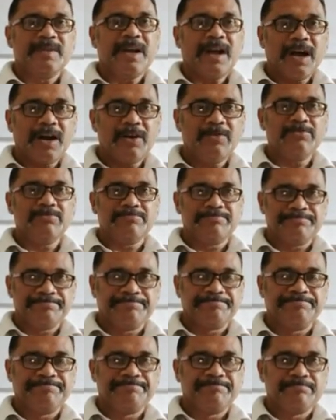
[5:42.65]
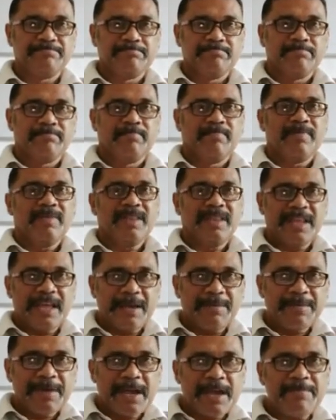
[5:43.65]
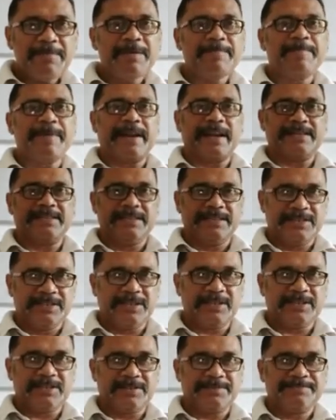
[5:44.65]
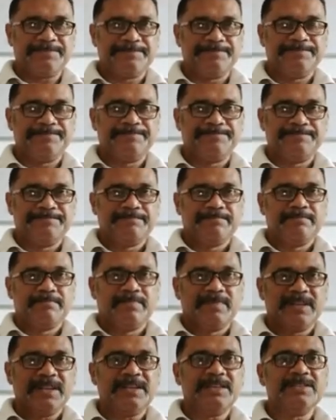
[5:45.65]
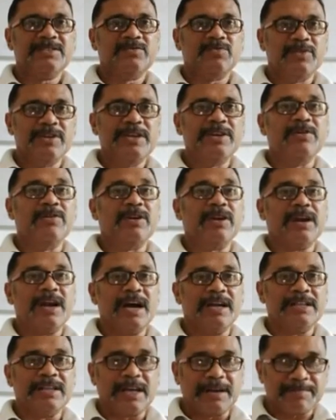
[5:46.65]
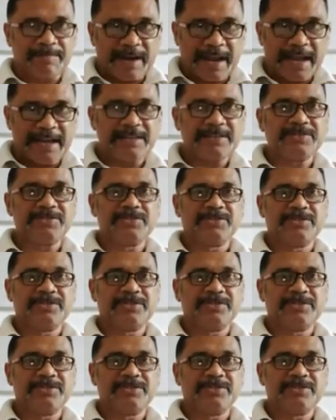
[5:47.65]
How? They may be parasitic, that is growing on other plants.